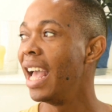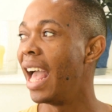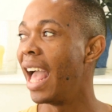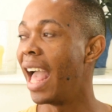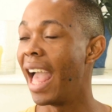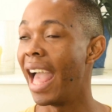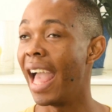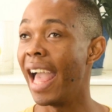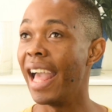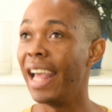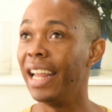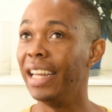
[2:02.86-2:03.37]

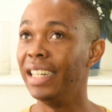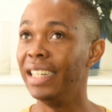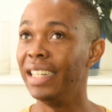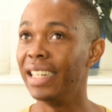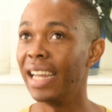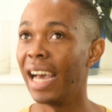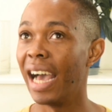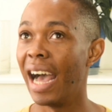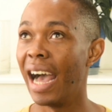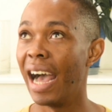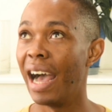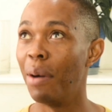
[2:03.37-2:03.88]
And
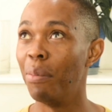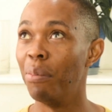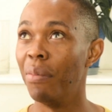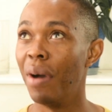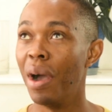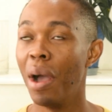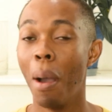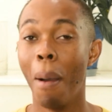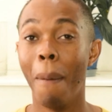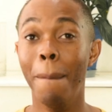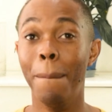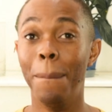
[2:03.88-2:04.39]

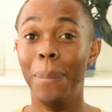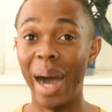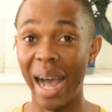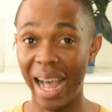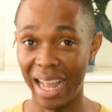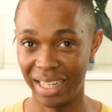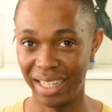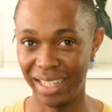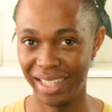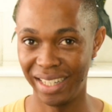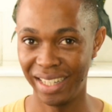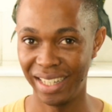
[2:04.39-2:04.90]

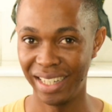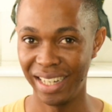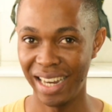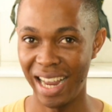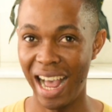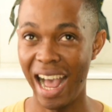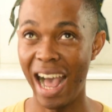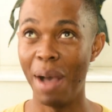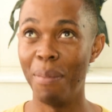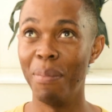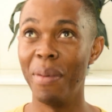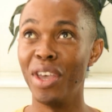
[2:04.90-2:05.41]
but
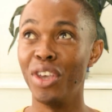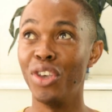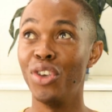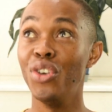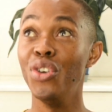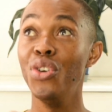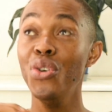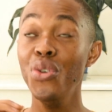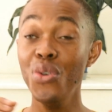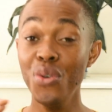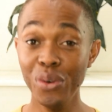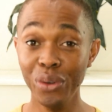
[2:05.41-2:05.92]
I'm a
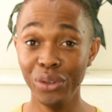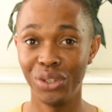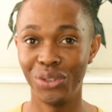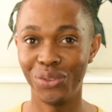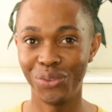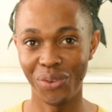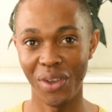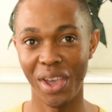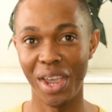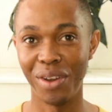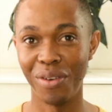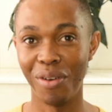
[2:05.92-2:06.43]
huge
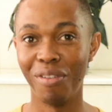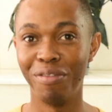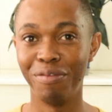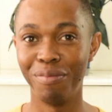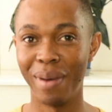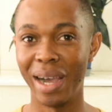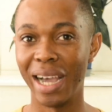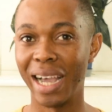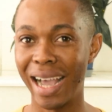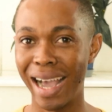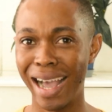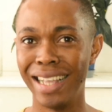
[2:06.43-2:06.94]
fan of
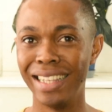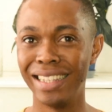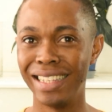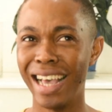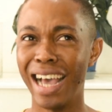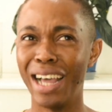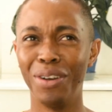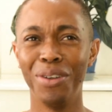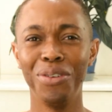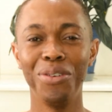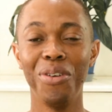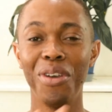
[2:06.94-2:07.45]
Makhadzi.
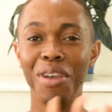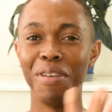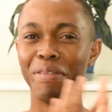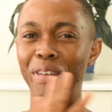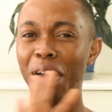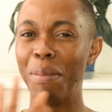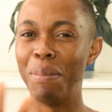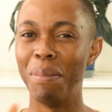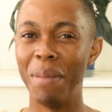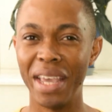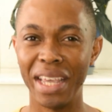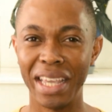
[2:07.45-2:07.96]
I don't know if
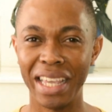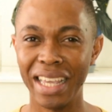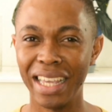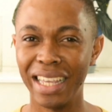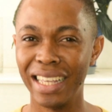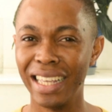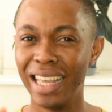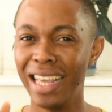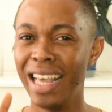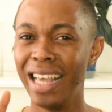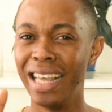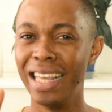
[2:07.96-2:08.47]
I'm
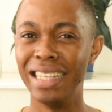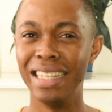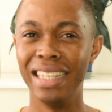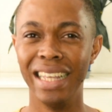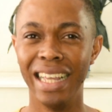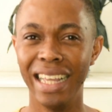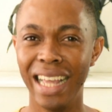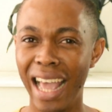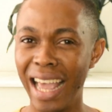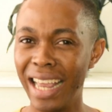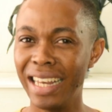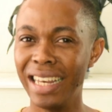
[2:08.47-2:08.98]
making
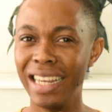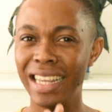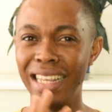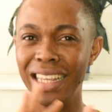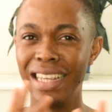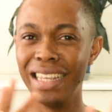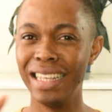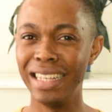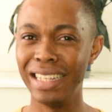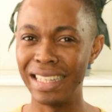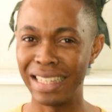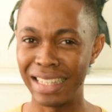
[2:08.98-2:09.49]

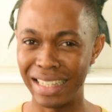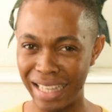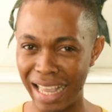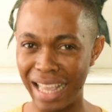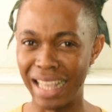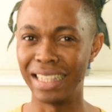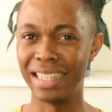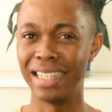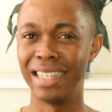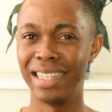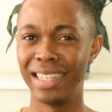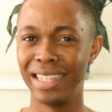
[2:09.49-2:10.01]
any
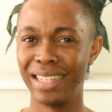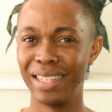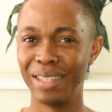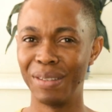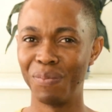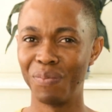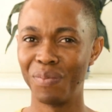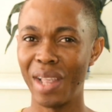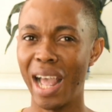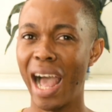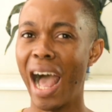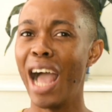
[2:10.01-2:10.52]
sense.
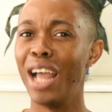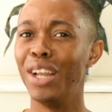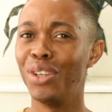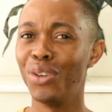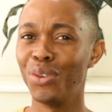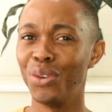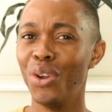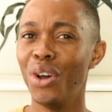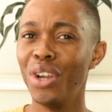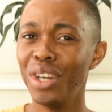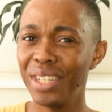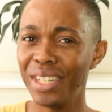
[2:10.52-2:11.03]
I
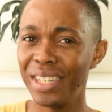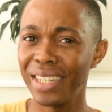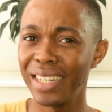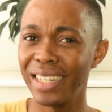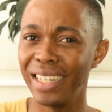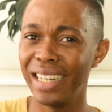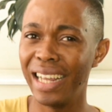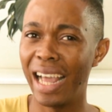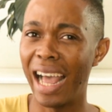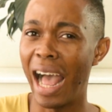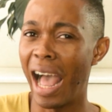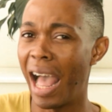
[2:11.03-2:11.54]

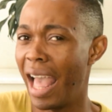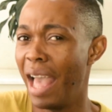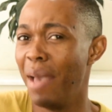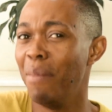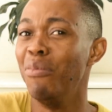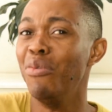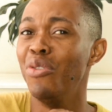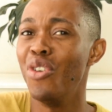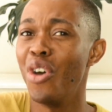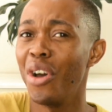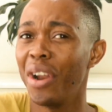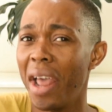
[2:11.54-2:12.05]

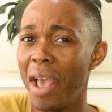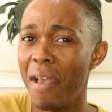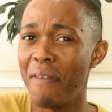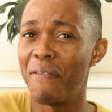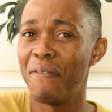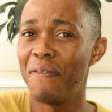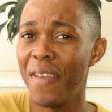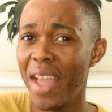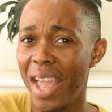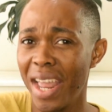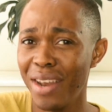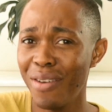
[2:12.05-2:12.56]
am not a
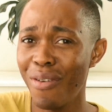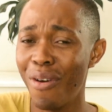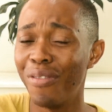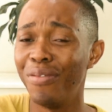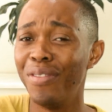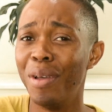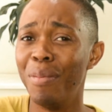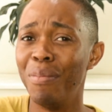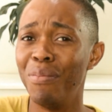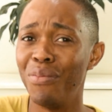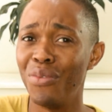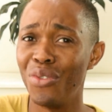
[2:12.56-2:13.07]
fan of
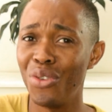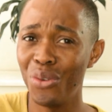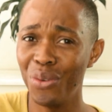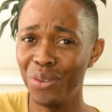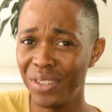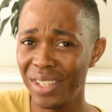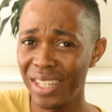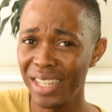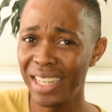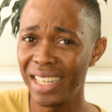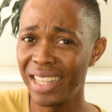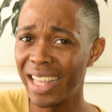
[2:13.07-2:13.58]
her
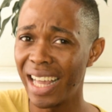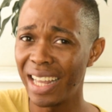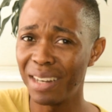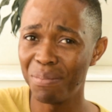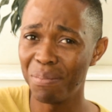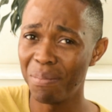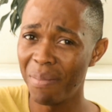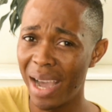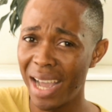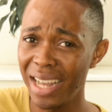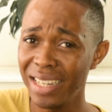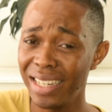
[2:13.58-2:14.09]
music that
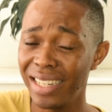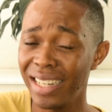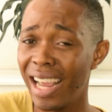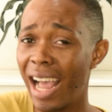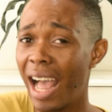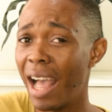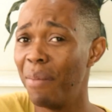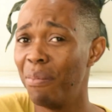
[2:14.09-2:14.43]
much.